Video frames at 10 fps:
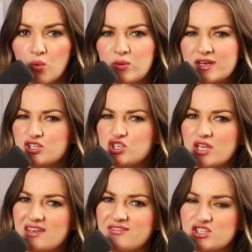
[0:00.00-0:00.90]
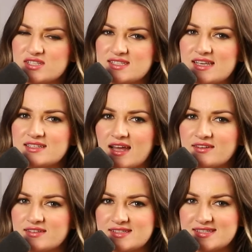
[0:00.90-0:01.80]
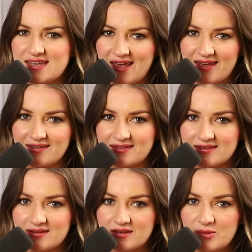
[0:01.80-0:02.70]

When does she ever just seek to understand